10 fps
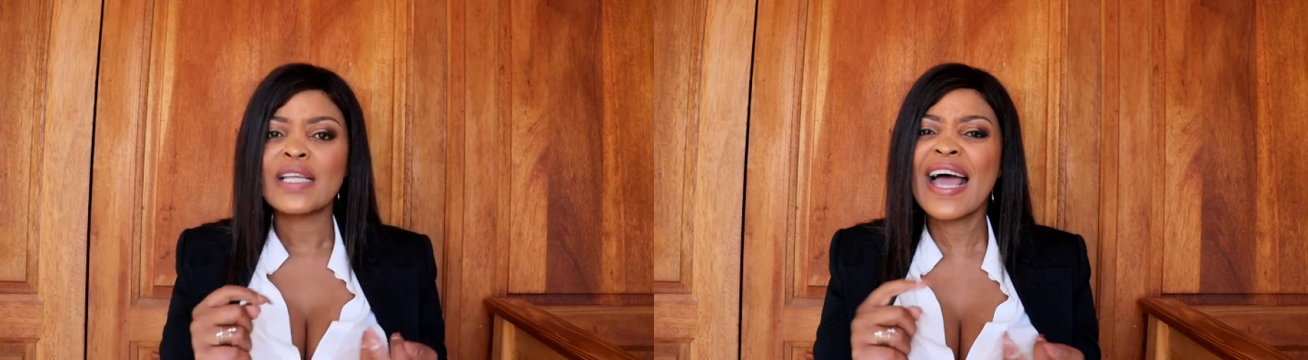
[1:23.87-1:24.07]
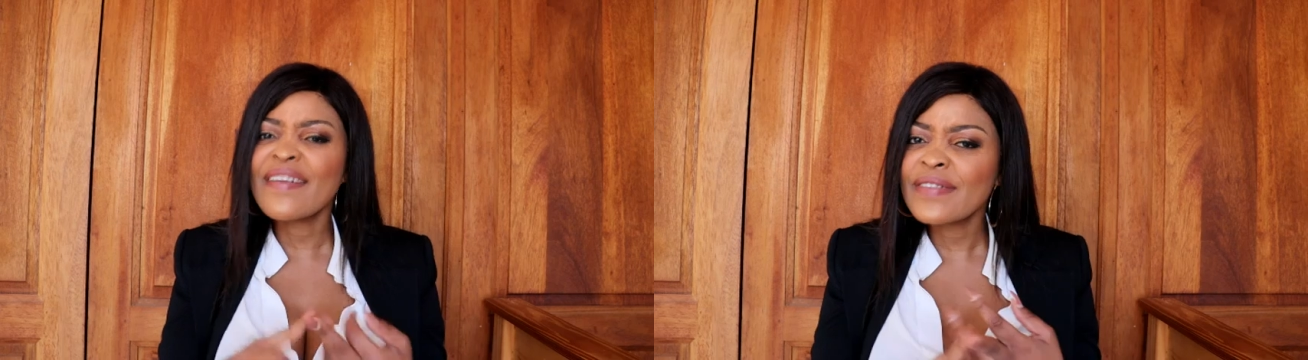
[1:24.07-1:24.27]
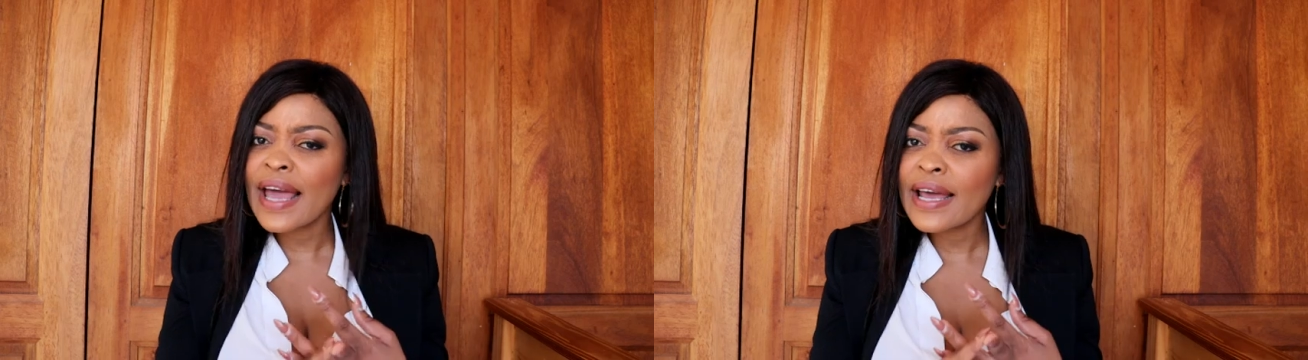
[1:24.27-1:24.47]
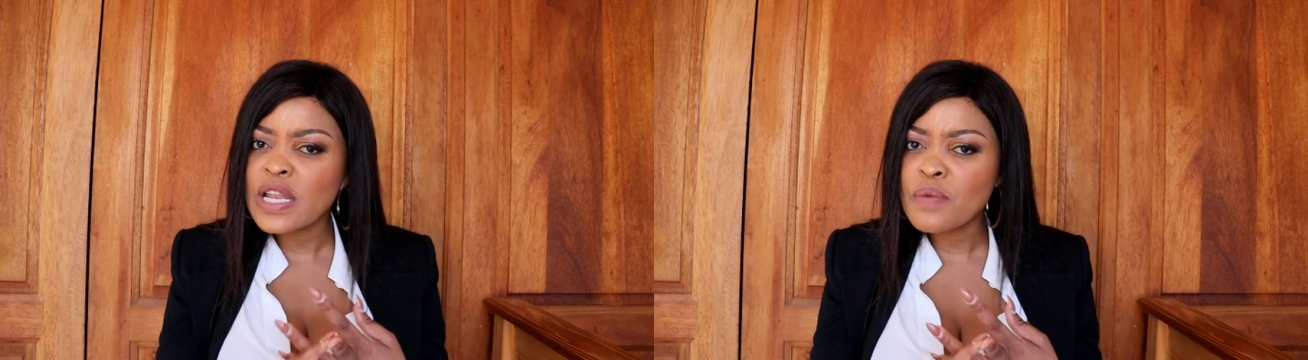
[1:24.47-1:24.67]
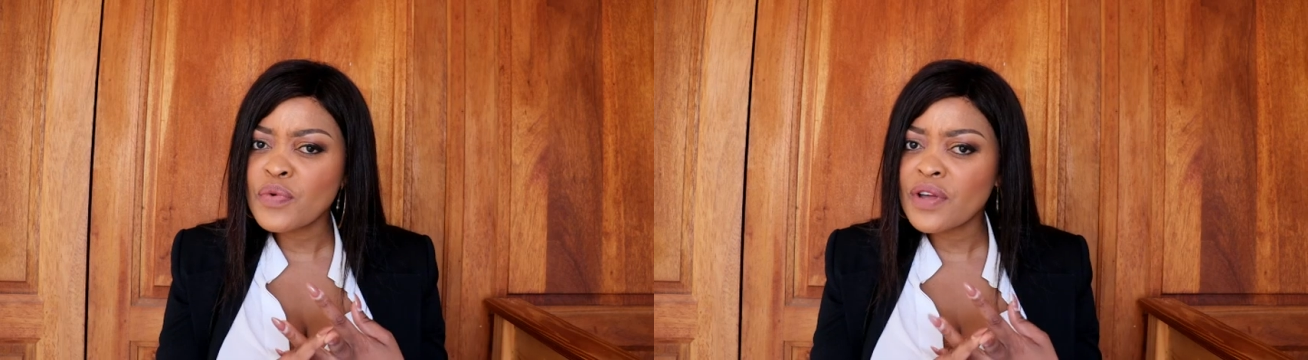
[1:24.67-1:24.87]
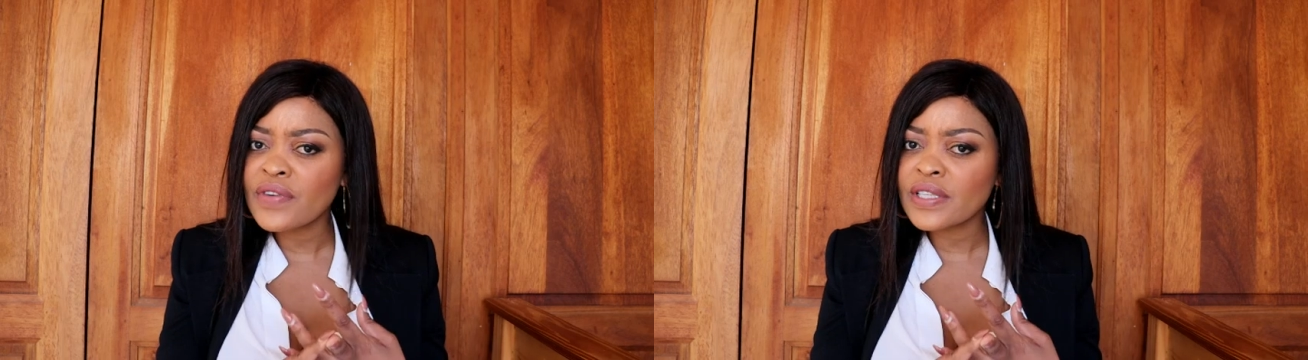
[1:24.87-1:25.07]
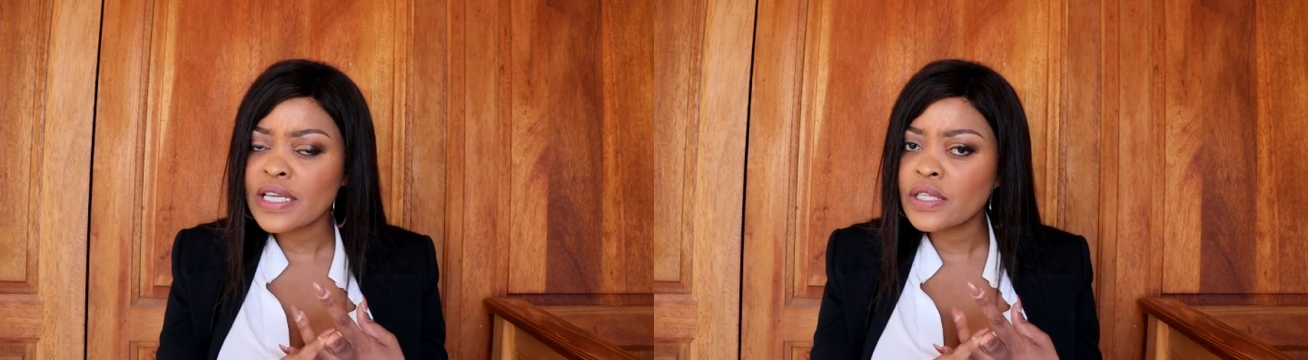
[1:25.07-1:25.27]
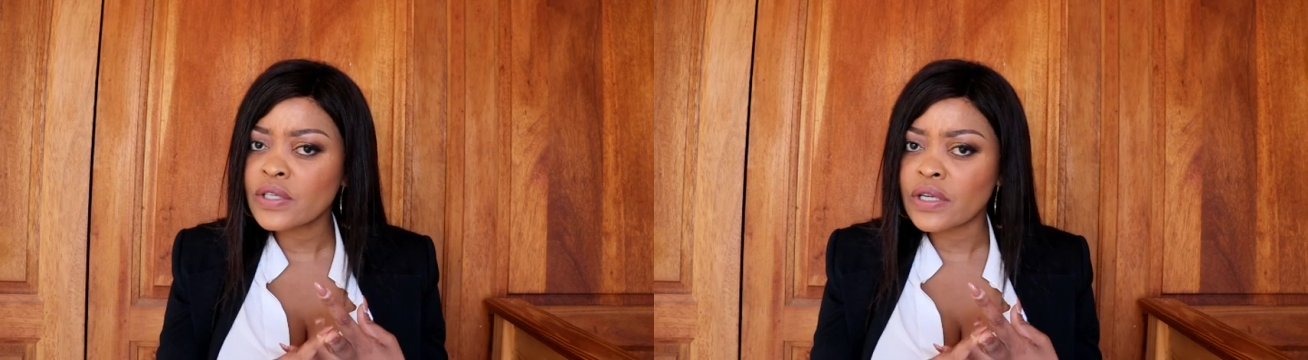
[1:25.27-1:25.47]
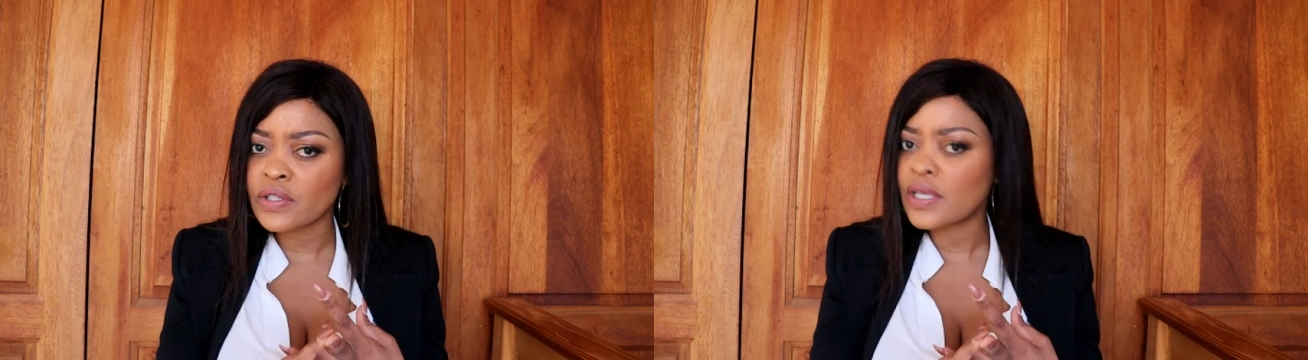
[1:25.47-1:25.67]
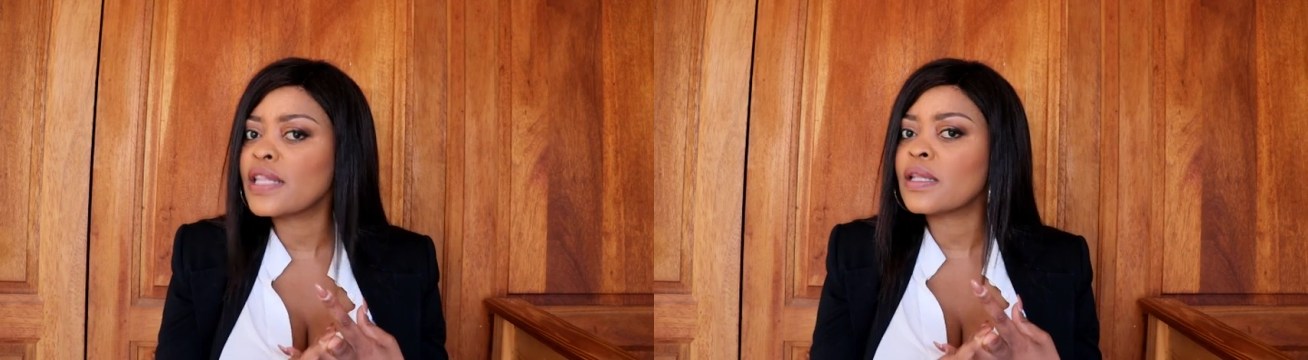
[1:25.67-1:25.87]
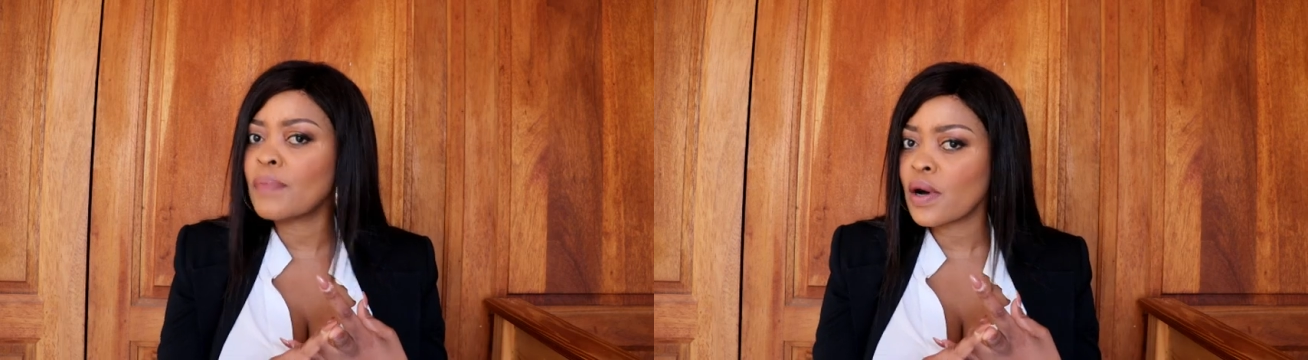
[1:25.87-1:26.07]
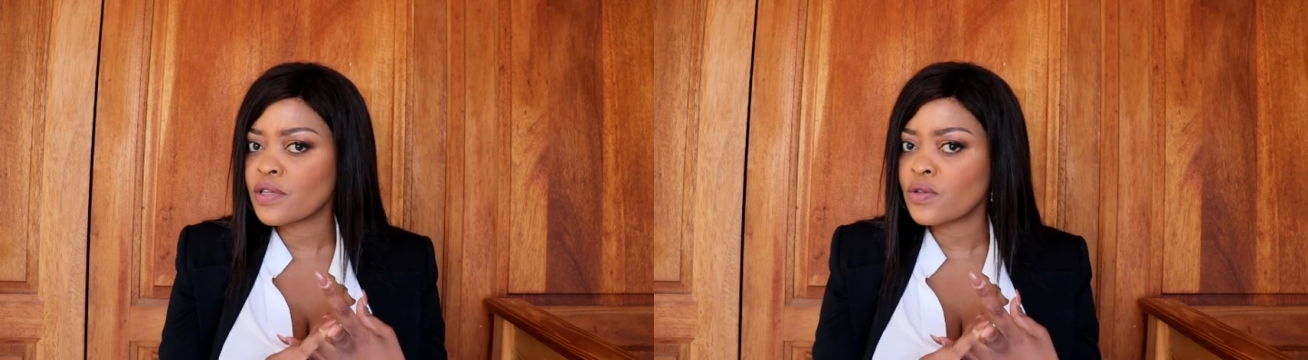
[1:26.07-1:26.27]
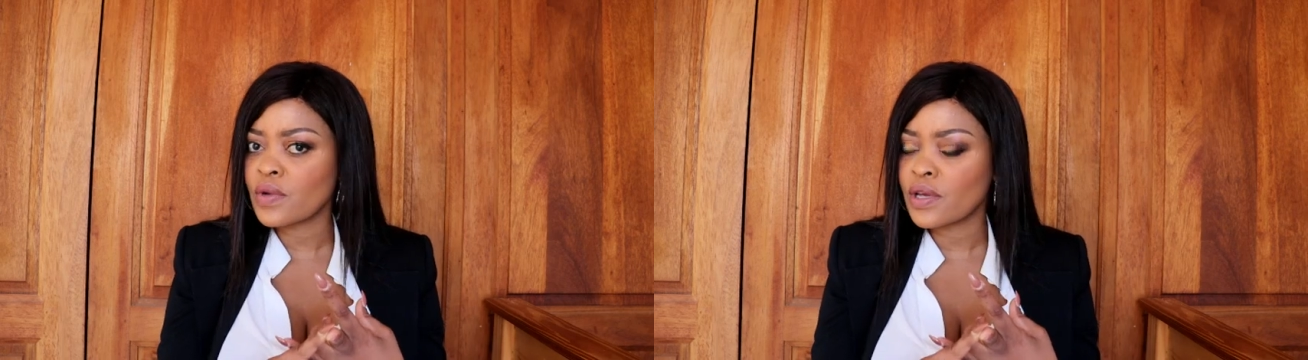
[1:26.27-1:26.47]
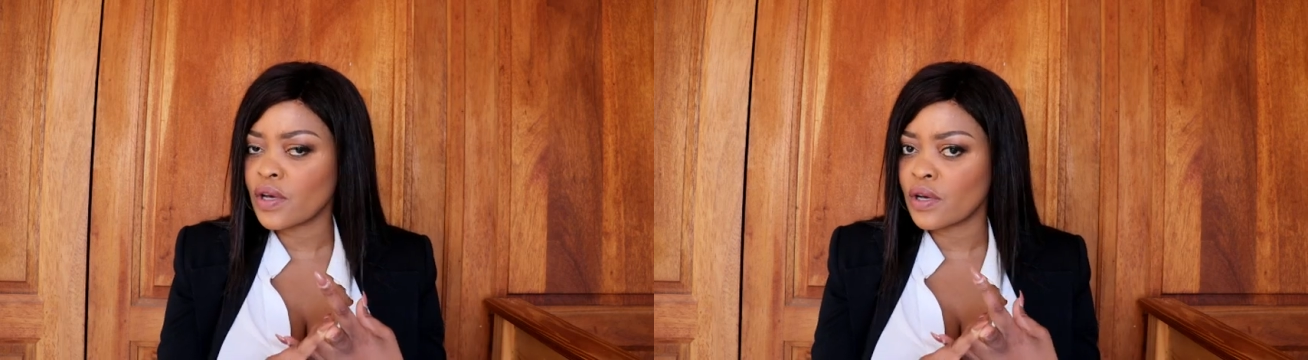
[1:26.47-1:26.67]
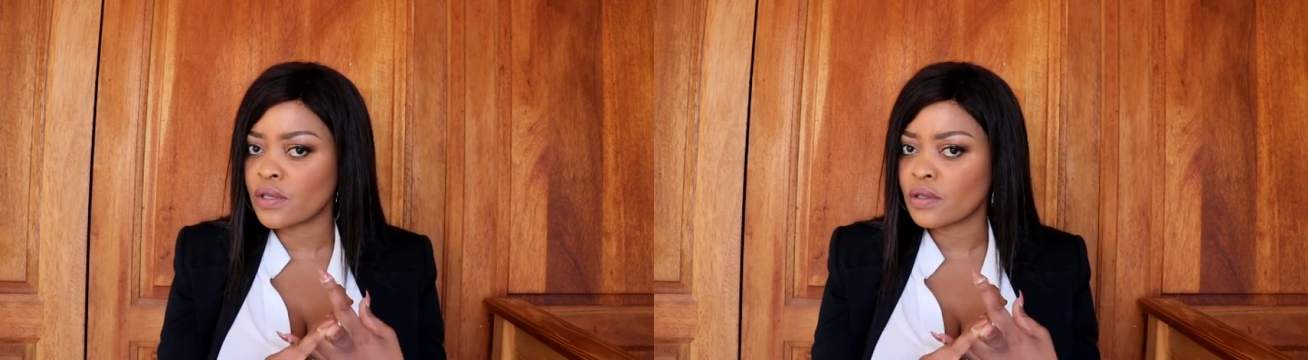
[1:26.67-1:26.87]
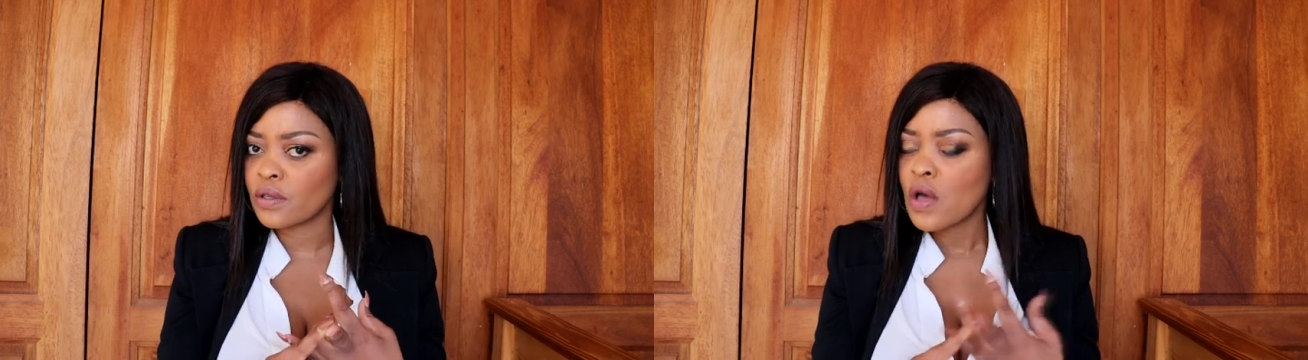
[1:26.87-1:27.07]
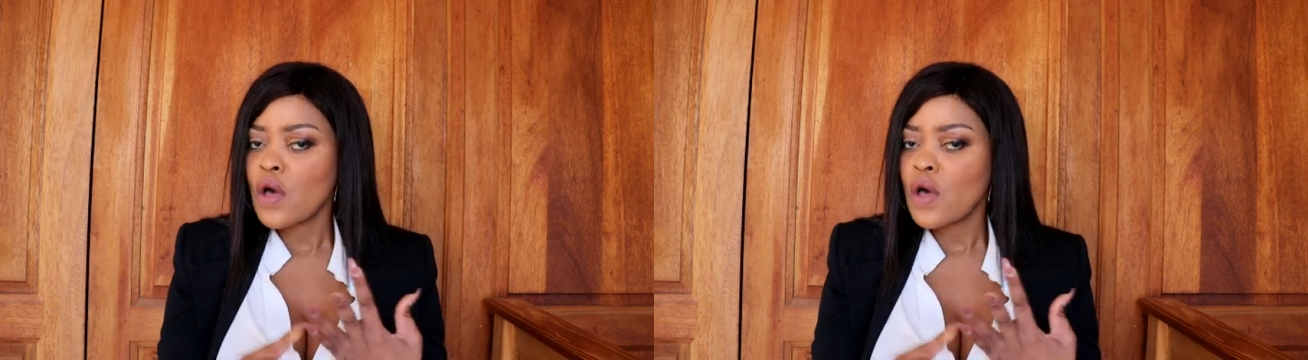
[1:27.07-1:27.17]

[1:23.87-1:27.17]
Have they had any previous incidents in the past 3 years?